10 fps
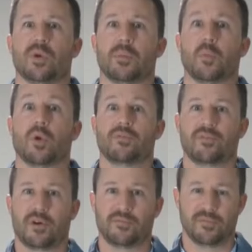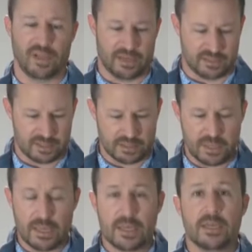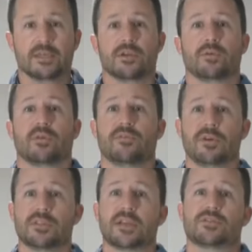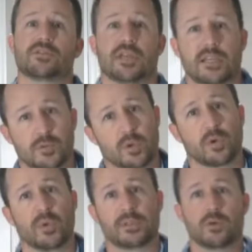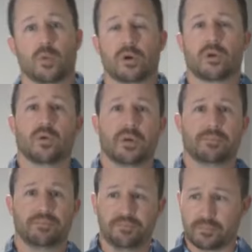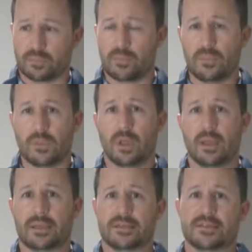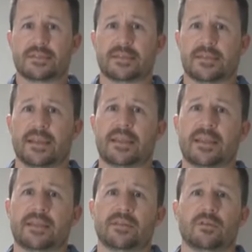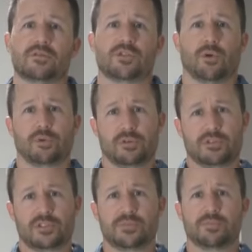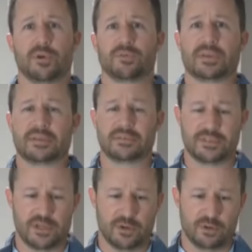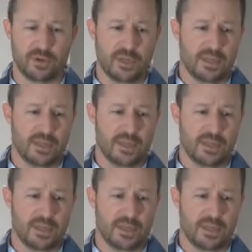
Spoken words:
a more firm flex. So the first exercise we're going to work on is getting those shoulders moving. So